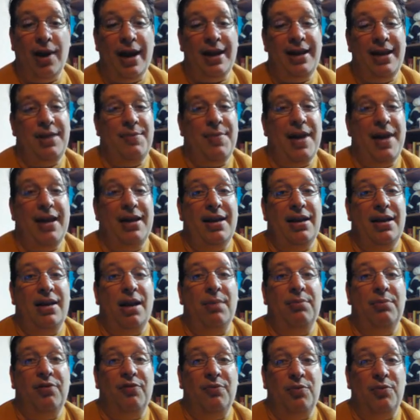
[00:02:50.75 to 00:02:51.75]
and he made a
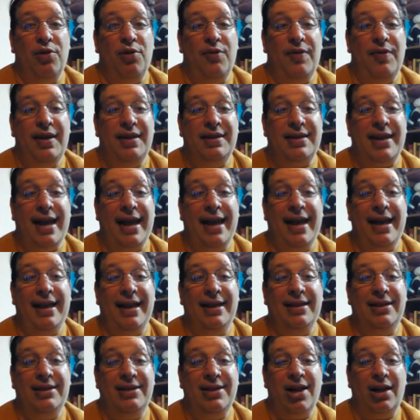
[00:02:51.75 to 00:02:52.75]
number of movies,
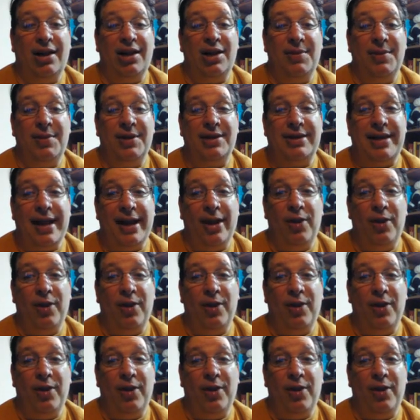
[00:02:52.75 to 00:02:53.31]
and Succubus